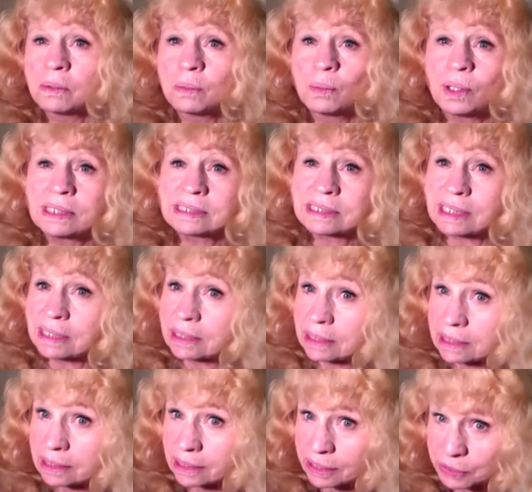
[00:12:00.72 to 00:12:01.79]
was
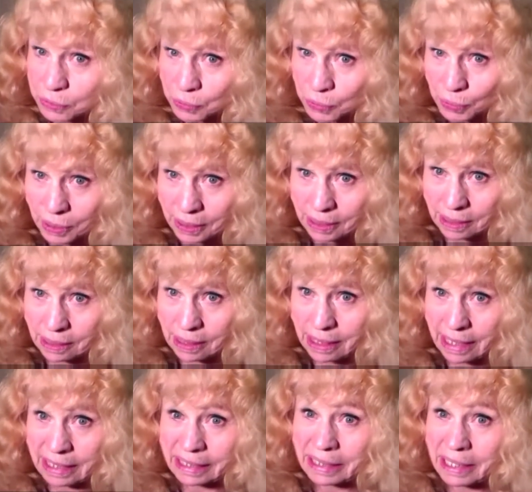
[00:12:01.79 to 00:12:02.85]
literally
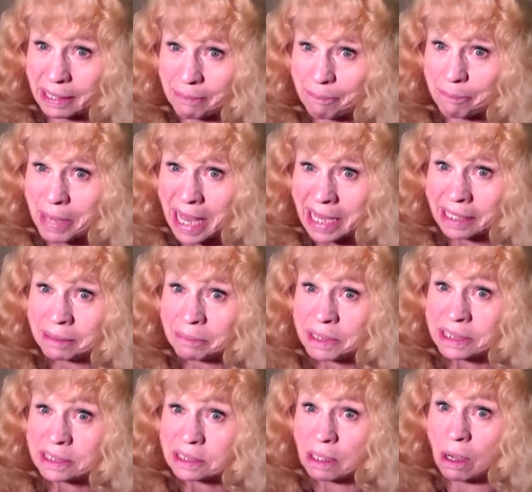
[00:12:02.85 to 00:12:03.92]
a
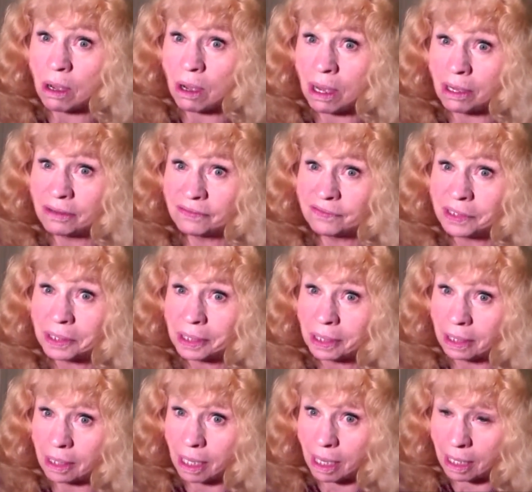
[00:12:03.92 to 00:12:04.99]
commandment of
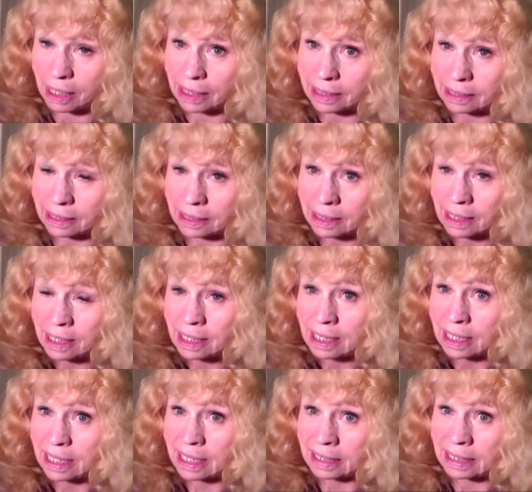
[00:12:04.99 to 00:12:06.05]
God.
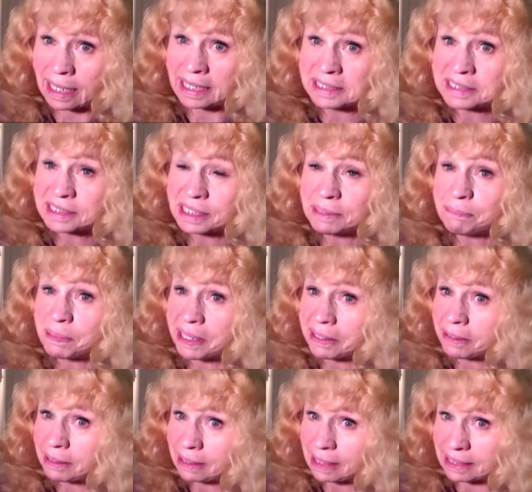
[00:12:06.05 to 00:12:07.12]
And I see
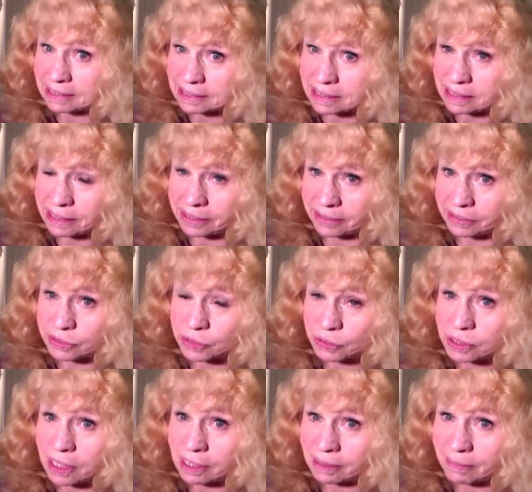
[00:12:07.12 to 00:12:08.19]
parallels here as you
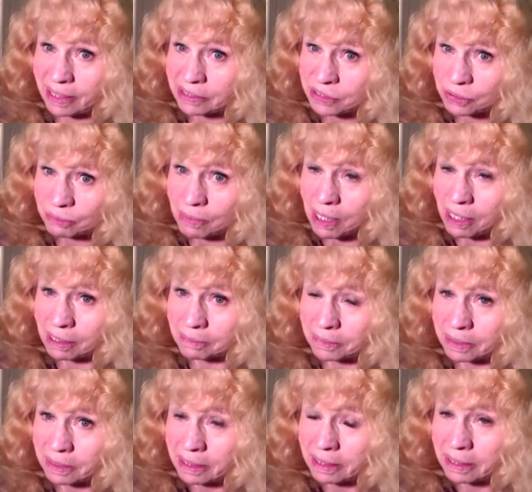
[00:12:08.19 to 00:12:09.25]
talk about your
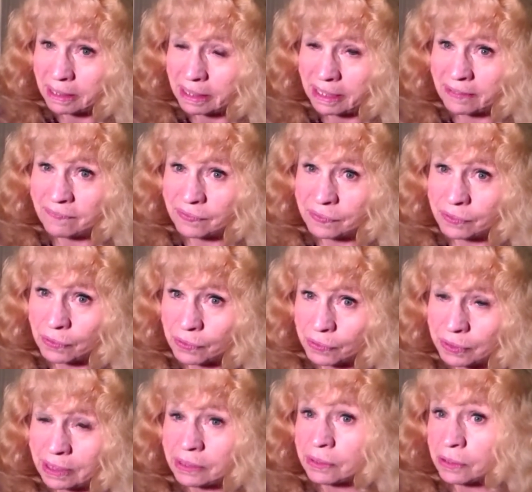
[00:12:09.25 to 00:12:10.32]
mom. Even though
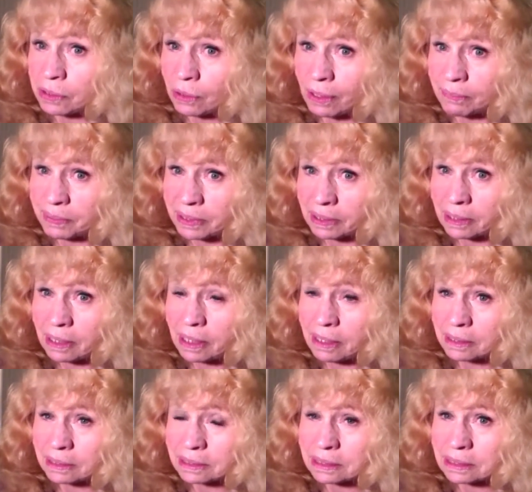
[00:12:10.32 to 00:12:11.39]
you didn't grow up in a
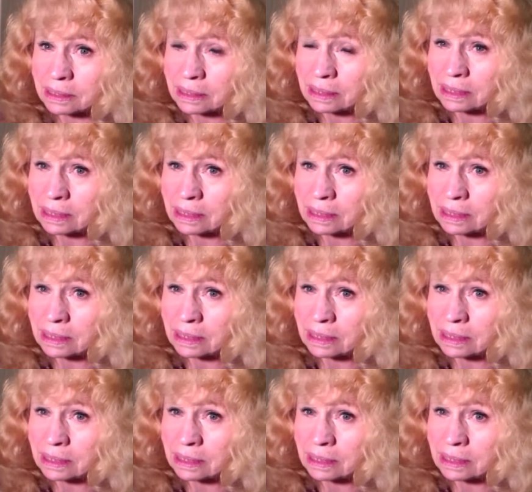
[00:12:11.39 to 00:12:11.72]
cult,